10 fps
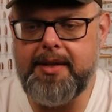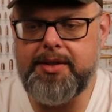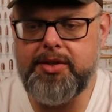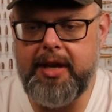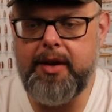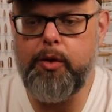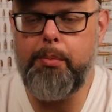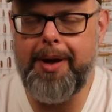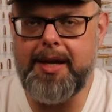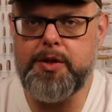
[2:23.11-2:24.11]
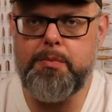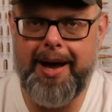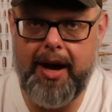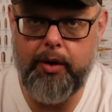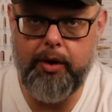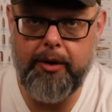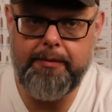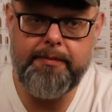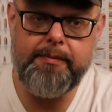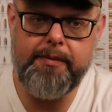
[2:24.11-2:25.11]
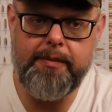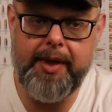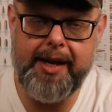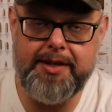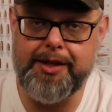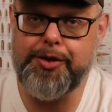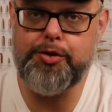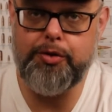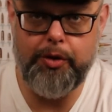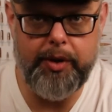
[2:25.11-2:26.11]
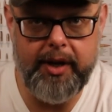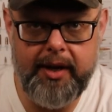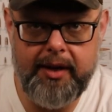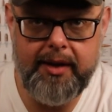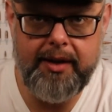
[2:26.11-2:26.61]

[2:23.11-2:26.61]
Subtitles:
single base powder that is extruded